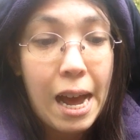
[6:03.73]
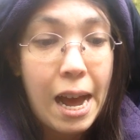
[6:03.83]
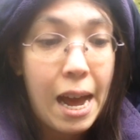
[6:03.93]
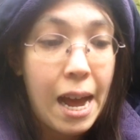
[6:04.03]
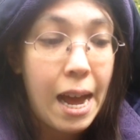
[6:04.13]

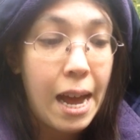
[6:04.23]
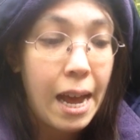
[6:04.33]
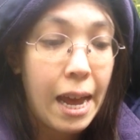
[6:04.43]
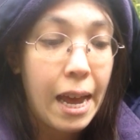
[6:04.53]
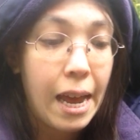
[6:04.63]

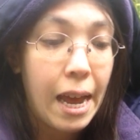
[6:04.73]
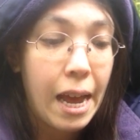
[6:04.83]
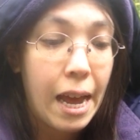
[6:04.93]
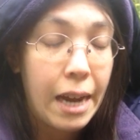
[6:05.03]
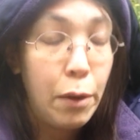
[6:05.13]
I
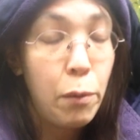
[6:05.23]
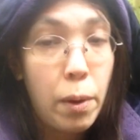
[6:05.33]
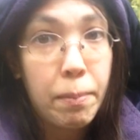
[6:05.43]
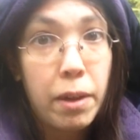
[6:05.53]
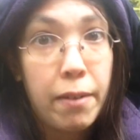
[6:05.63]
know
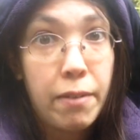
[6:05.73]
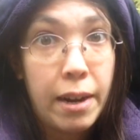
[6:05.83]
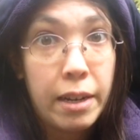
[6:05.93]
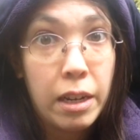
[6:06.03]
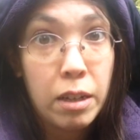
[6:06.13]
I'm going to
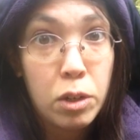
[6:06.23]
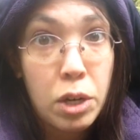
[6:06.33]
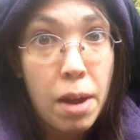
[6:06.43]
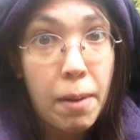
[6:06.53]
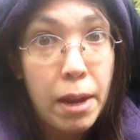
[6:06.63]
find another
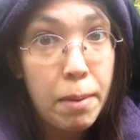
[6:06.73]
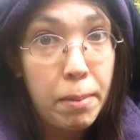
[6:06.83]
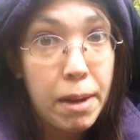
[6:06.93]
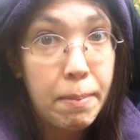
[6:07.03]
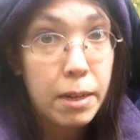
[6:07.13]
job. I could
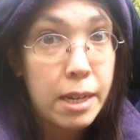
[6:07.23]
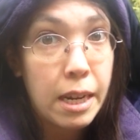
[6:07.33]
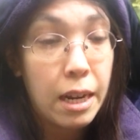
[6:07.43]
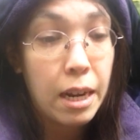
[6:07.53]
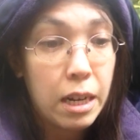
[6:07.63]
pretty much
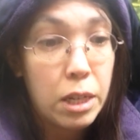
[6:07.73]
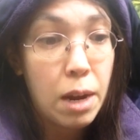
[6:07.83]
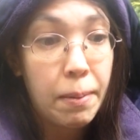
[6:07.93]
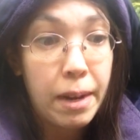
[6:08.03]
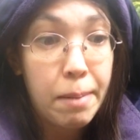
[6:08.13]
get a
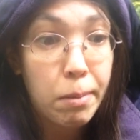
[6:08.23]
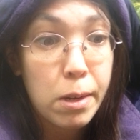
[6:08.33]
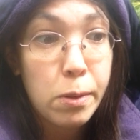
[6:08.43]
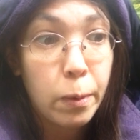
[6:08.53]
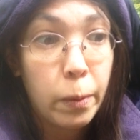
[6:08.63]
job at any
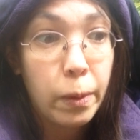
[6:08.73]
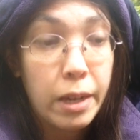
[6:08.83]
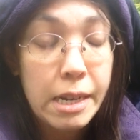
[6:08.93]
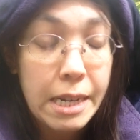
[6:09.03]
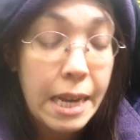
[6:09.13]
preschool
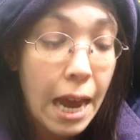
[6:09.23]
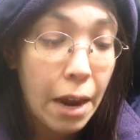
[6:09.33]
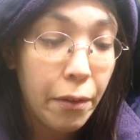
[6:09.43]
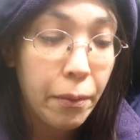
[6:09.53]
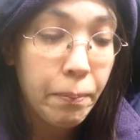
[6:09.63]
in
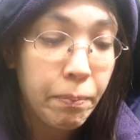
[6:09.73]
Seattle.